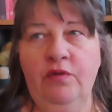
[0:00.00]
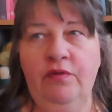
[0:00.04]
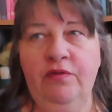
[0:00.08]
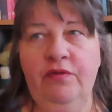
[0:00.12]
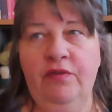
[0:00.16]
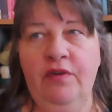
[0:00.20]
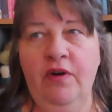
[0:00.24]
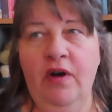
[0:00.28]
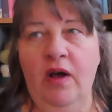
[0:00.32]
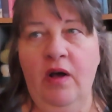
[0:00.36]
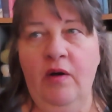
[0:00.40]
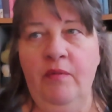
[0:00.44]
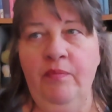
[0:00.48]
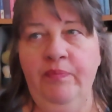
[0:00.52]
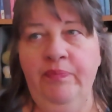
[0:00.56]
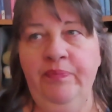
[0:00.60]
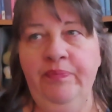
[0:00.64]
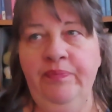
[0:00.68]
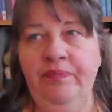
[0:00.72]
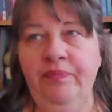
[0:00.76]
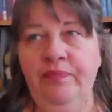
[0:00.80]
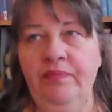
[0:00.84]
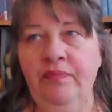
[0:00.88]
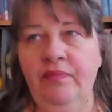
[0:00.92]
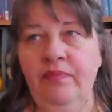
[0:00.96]

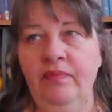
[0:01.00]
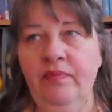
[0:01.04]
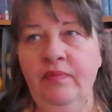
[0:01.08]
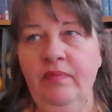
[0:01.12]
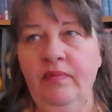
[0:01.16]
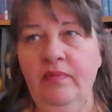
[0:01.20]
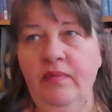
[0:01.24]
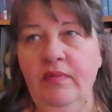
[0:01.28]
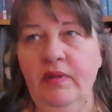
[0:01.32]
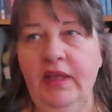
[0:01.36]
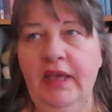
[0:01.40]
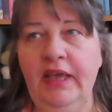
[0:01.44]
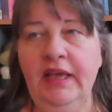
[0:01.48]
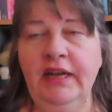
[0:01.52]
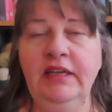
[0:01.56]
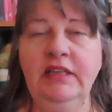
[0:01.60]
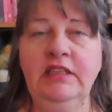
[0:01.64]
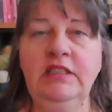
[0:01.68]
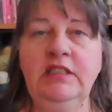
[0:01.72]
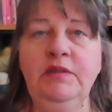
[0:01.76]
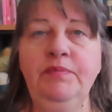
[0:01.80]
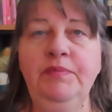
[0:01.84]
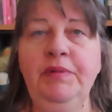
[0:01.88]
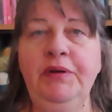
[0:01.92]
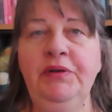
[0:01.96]
from
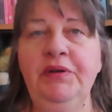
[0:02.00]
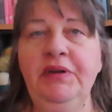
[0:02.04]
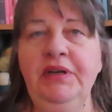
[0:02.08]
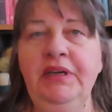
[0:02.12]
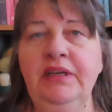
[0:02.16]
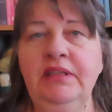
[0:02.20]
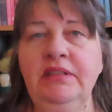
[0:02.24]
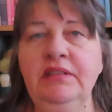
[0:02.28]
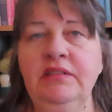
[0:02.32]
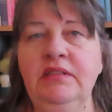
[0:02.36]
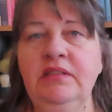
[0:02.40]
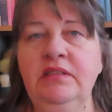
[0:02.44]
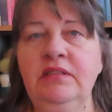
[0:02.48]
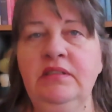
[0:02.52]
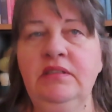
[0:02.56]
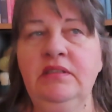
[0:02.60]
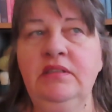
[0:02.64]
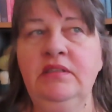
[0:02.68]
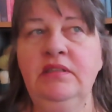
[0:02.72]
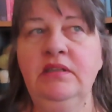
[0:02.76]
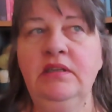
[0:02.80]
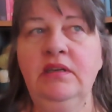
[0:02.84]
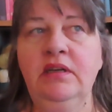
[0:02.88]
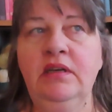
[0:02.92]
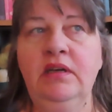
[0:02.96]

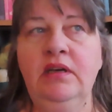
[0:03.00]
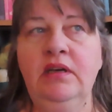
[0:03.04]
inexperienced,